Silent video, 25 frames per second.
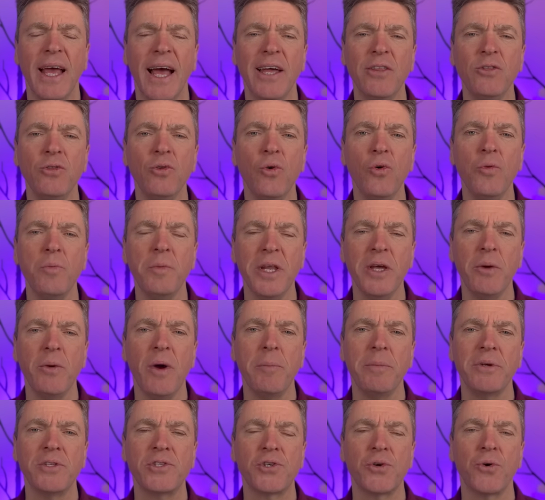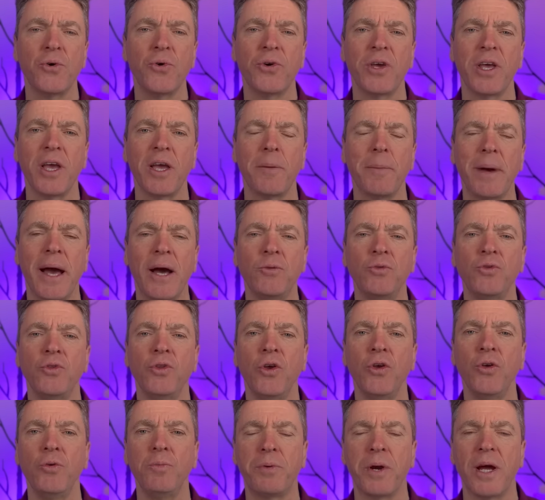And normally, when we're talking about
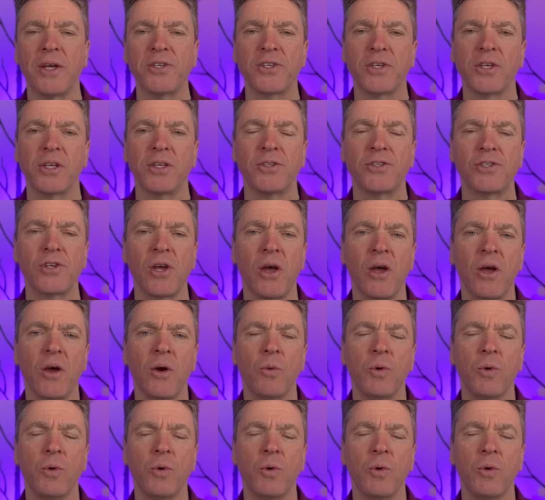new presidents,